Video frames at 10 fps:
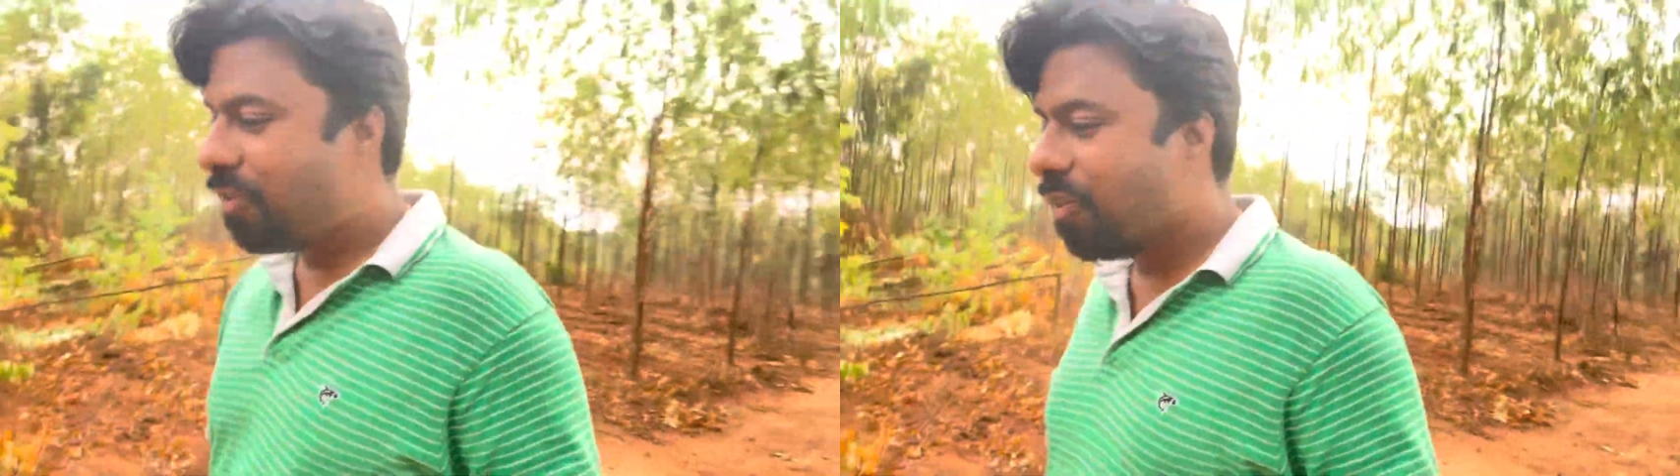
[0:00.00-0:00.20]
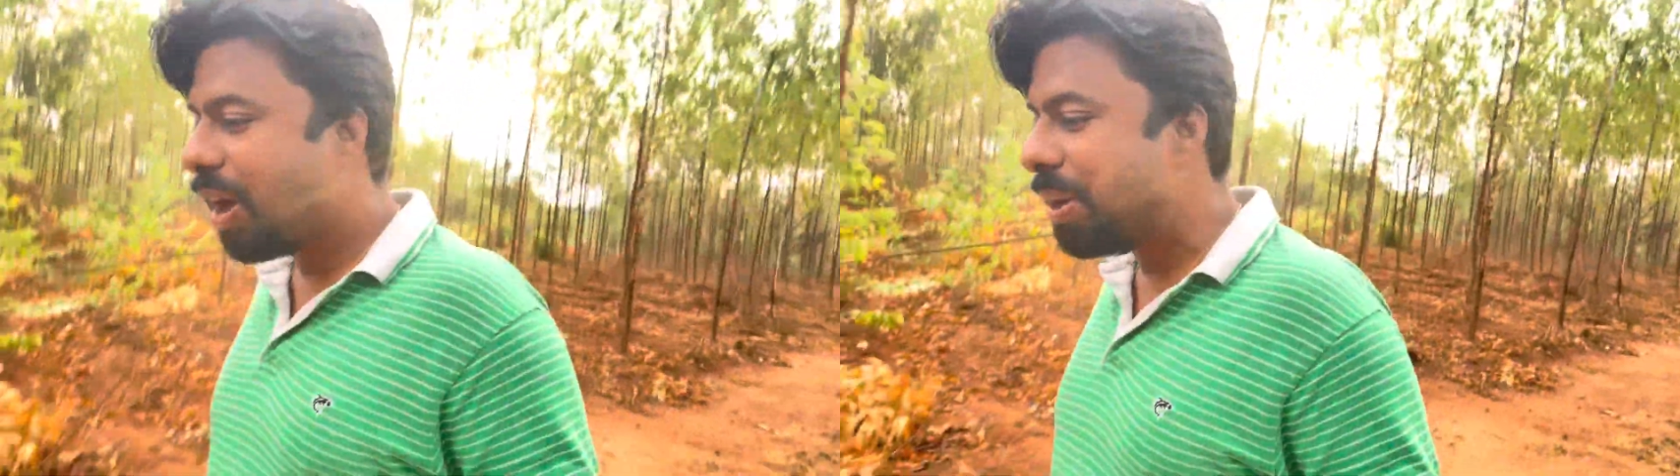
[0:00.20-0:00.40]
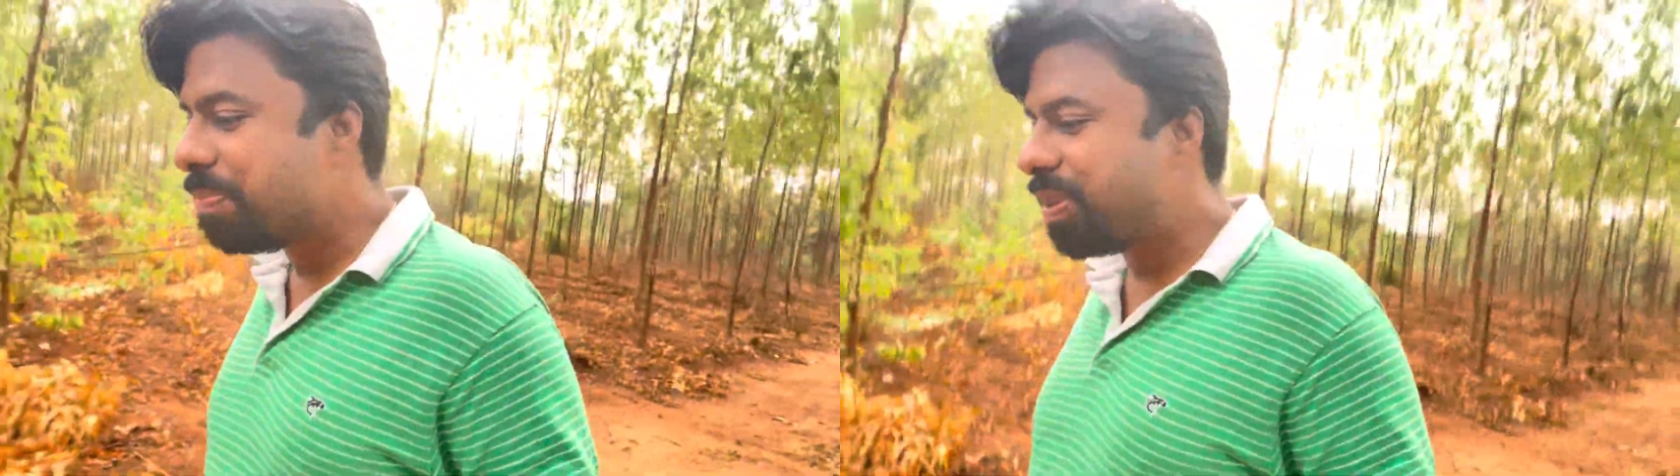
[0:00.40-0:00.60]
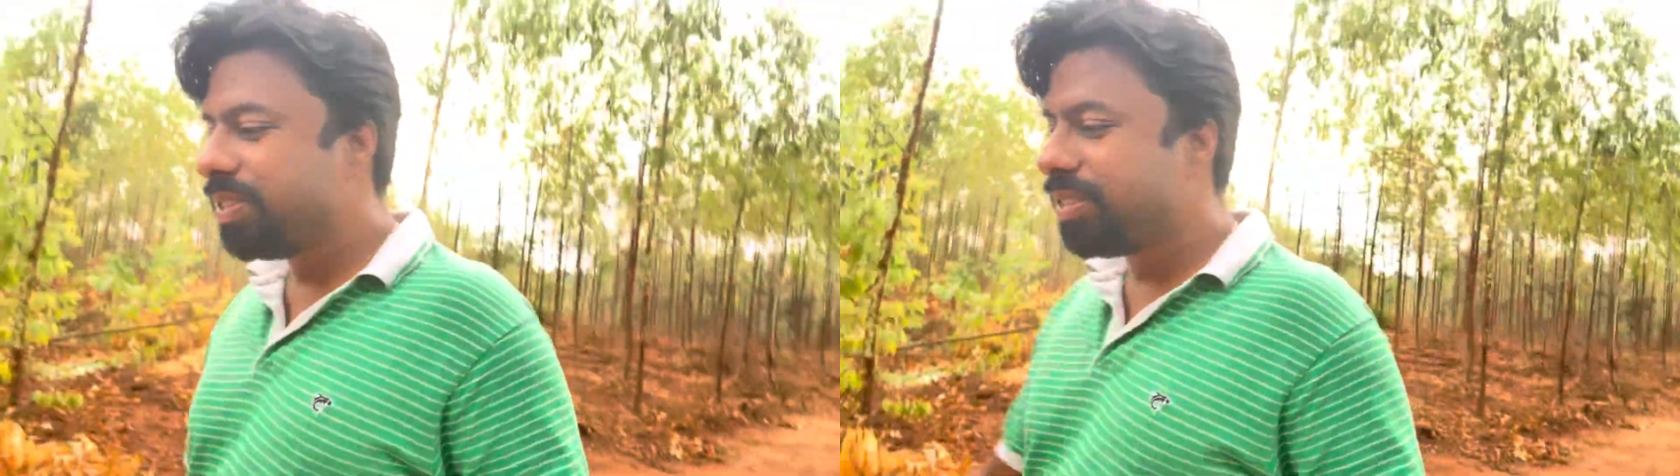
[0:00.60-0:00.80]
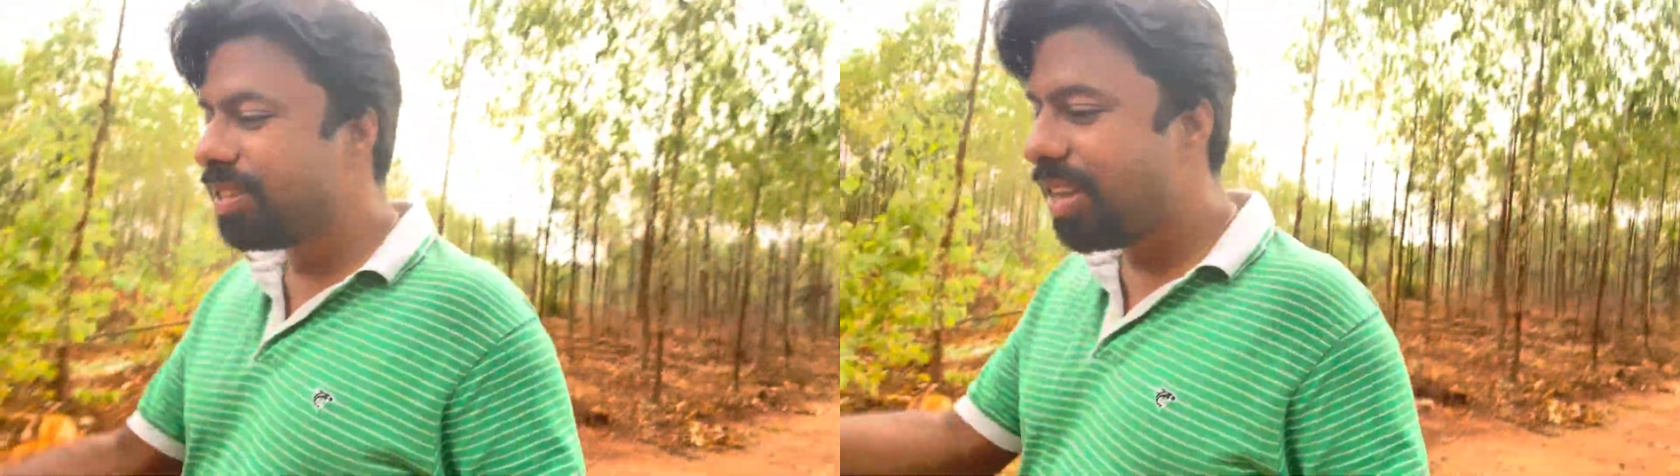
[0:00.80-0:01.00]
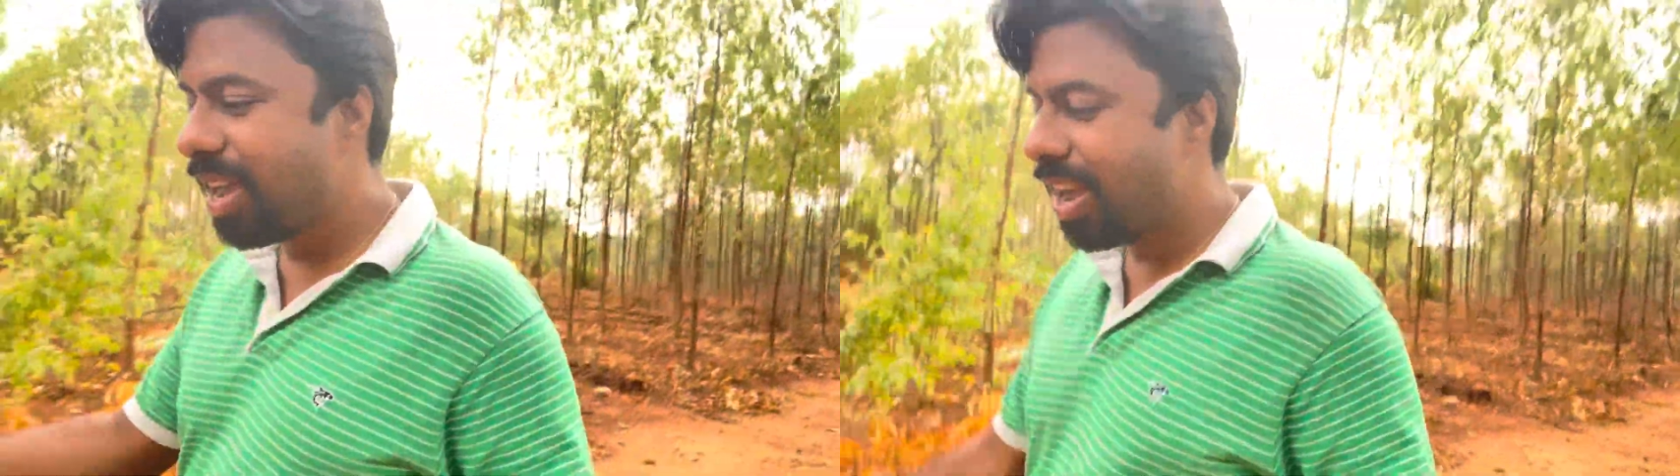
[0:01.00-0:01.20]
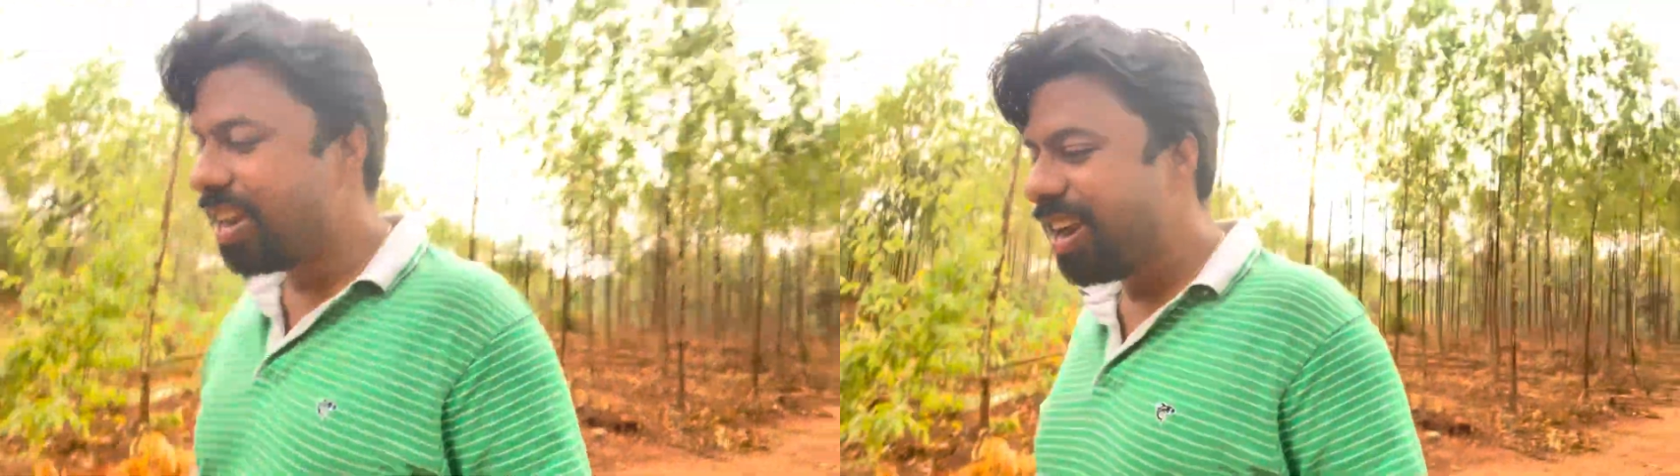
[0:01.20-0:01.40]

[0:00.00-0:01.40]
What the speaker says: vibrancy, and